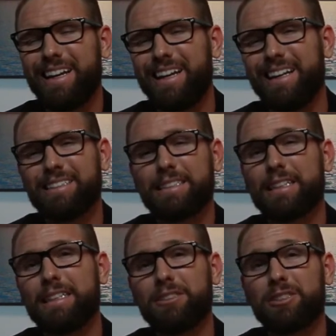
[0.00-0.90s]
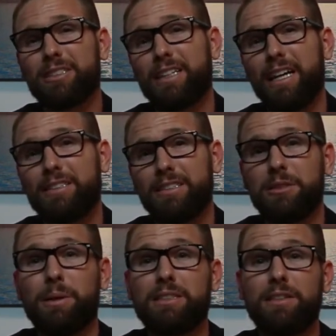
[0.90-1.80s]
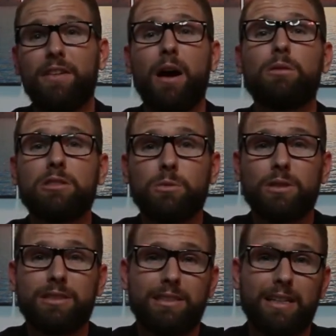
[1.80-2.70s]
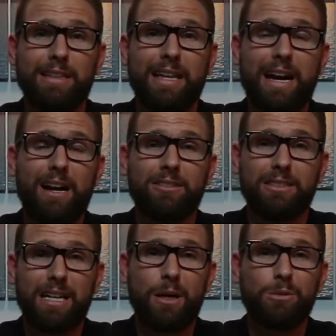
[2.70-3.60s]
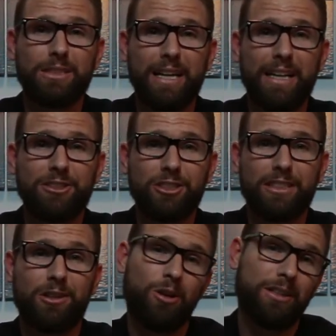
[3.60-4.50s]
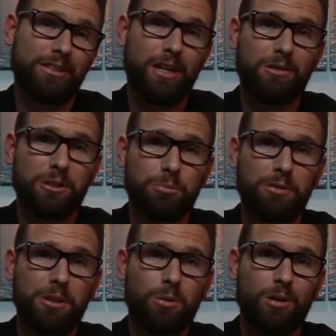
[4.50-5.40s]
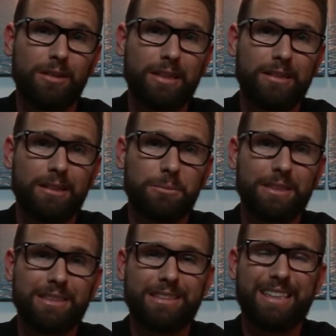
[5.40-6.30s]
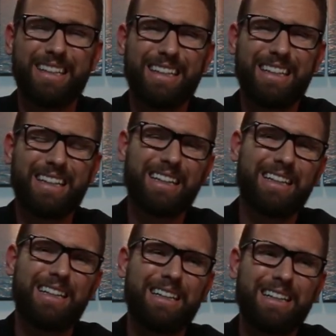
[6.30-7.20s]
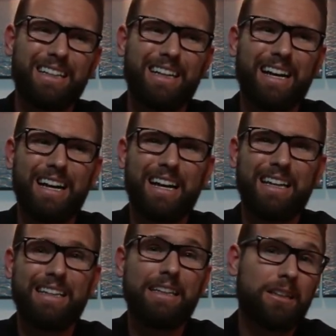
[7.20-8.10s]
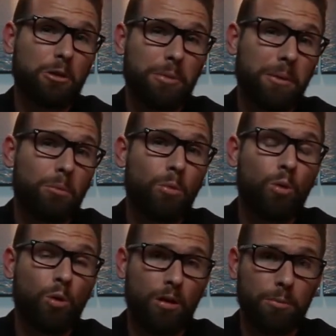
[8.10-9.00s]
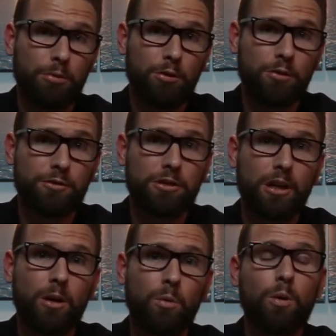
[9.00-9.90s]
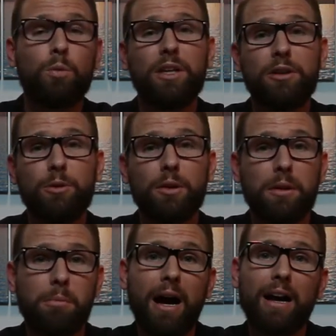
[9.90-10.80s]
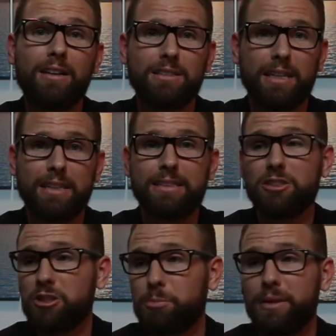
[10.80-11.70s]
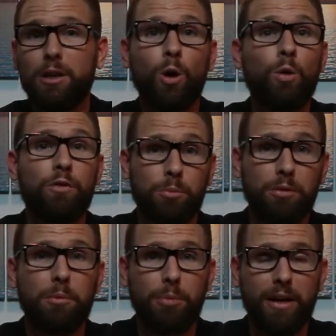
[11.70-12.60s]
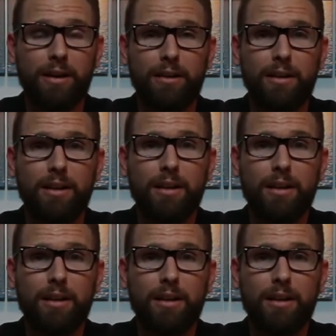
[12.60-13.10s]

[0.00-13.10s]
it's a little sketchy, especially if I was the one selling the house and I was the agent and all I saw was a pre-qual letter come in. I'd say, I need a little bit more proof. So what we do on the buyer's end is just be over-prepared.